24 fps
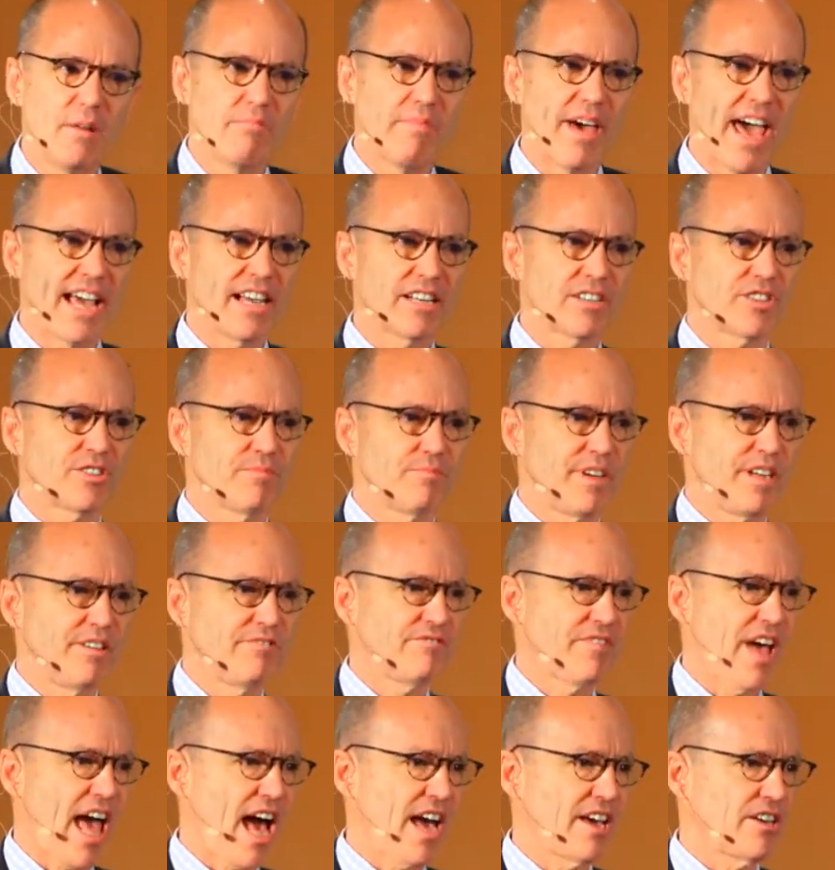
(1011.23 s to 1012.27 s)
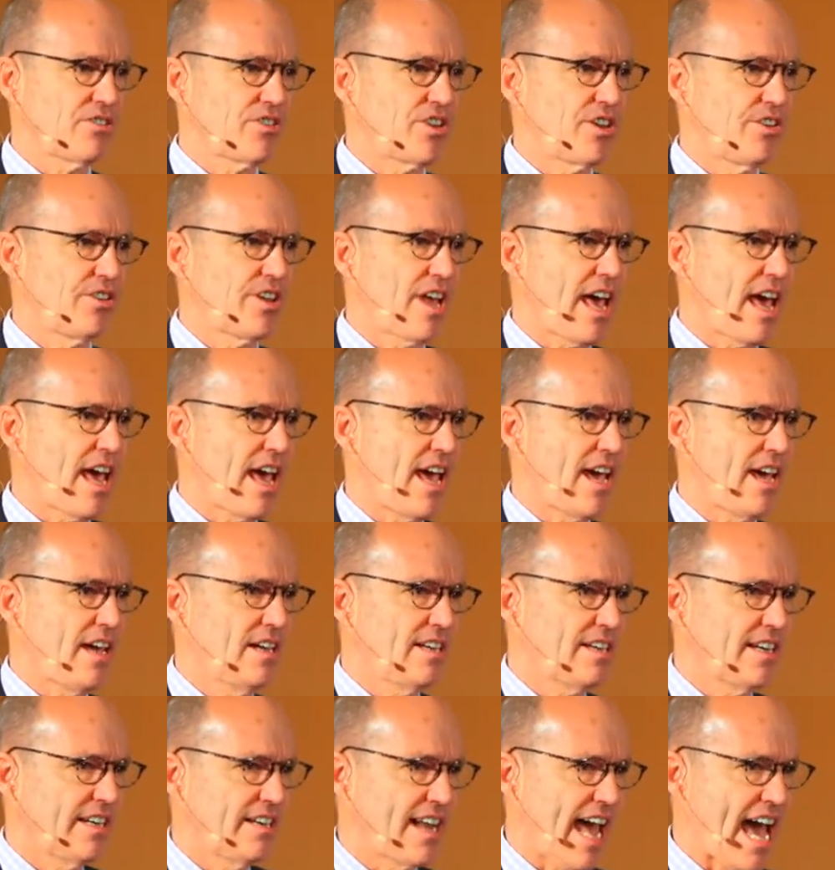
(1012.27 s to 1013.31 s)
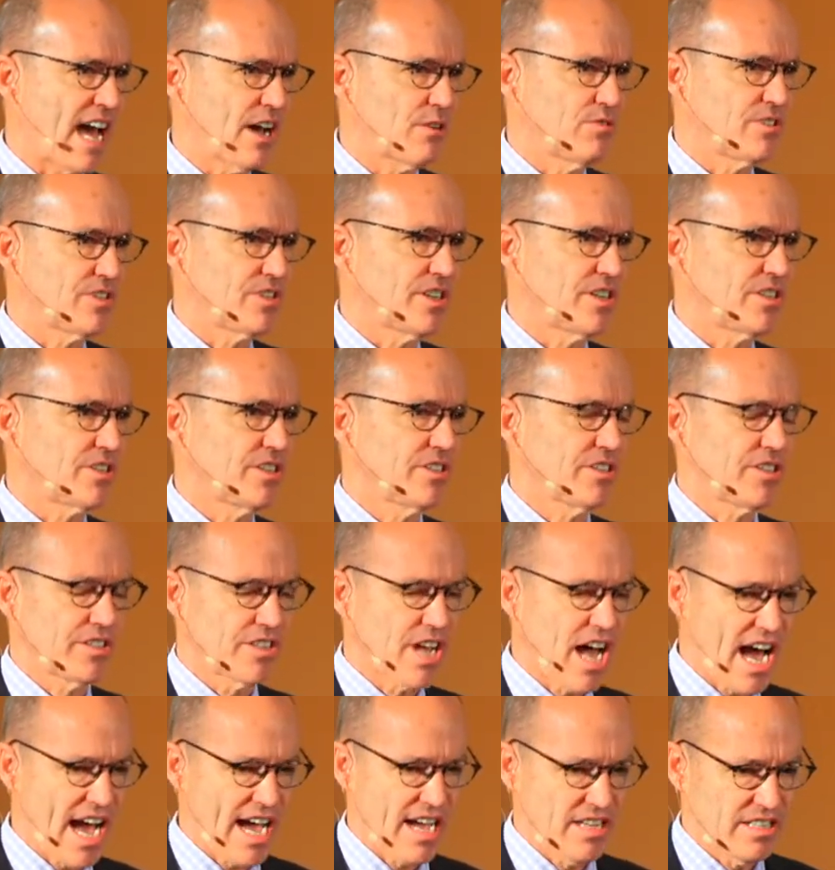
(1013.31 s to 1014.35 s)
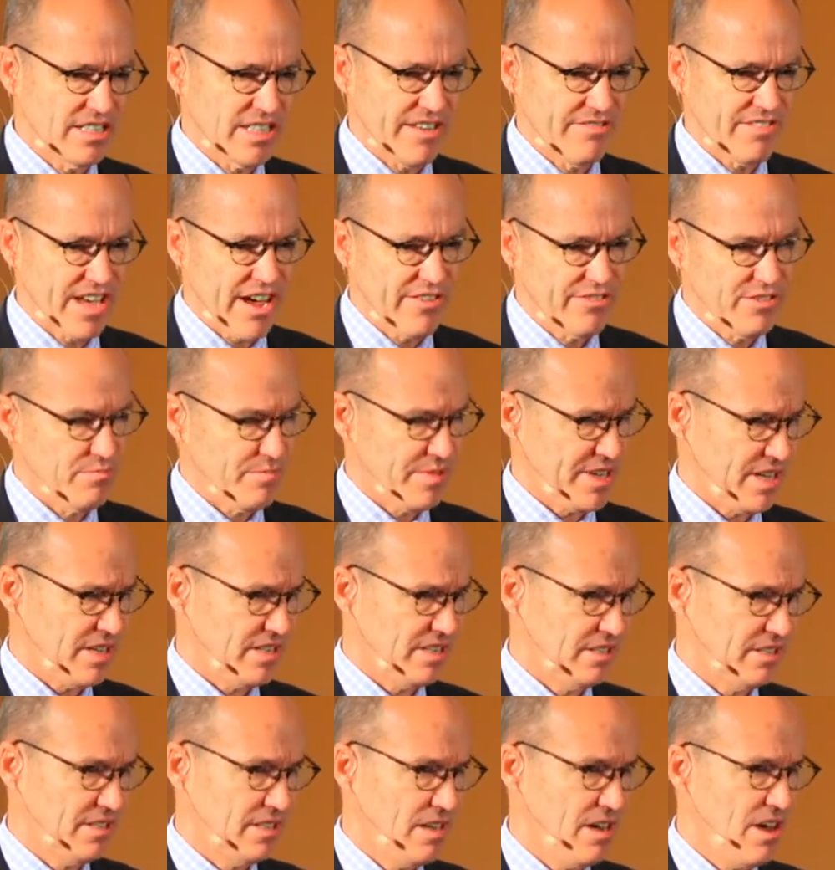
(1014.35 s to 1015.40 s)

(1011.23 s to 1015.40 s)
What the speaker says: banks are being valued today in acquisitions as high as they've ever been.